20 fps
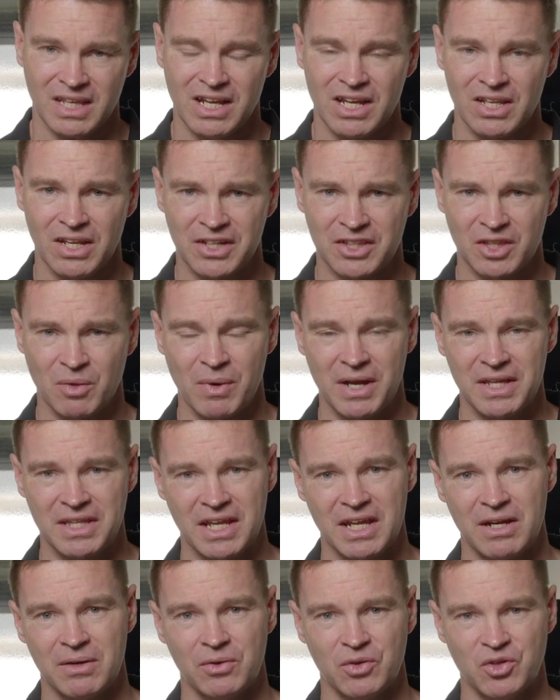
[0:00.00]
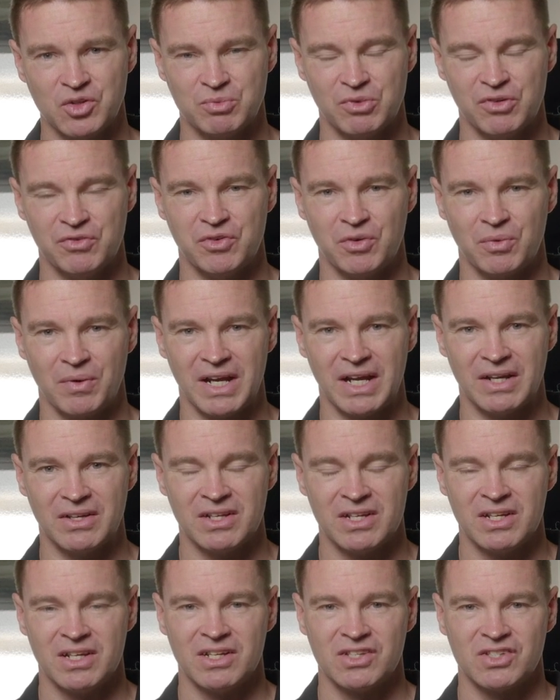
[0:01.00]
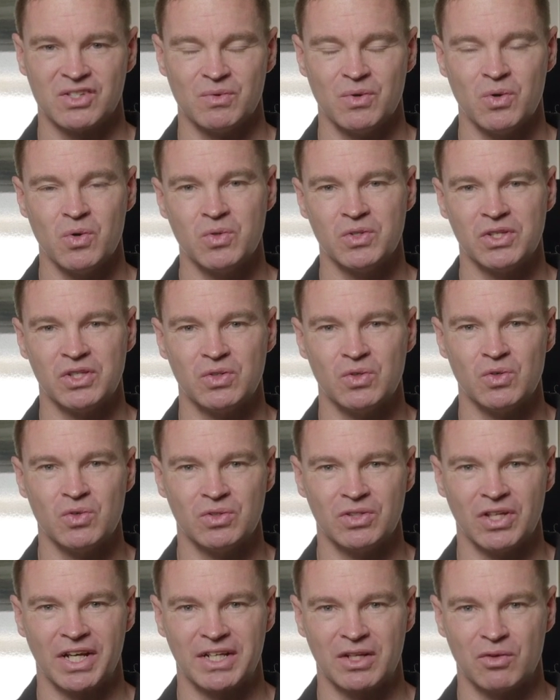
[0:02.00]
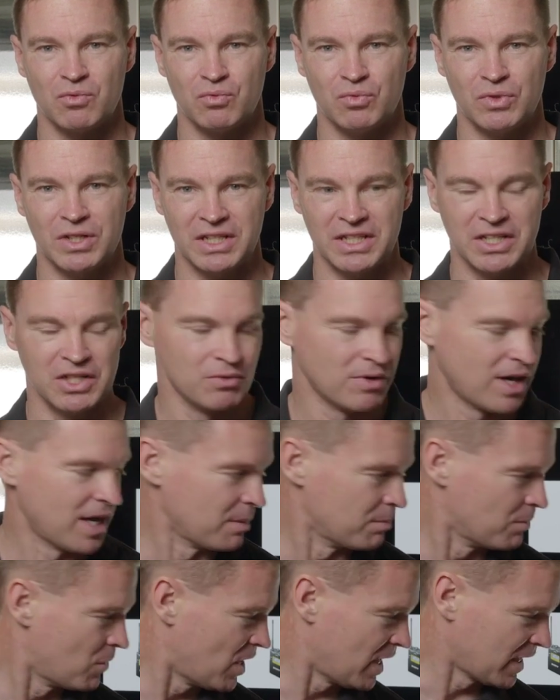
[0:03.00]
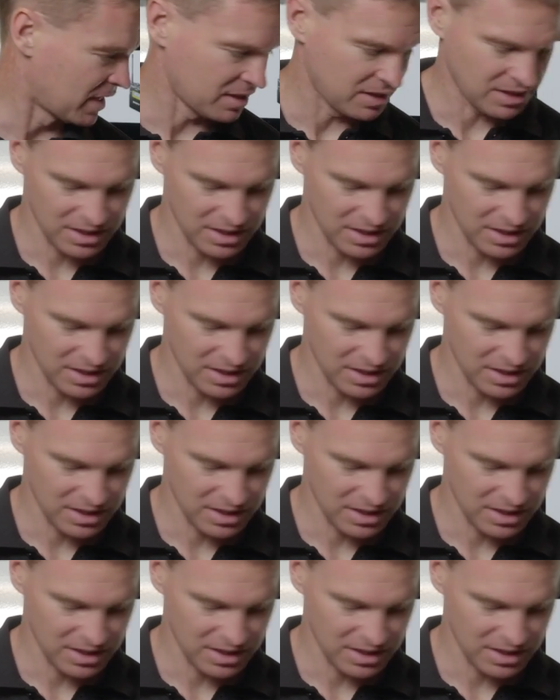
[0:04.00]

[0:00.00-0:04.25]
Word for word: I like the way the aerials moved around. So all in all, like a really great mic.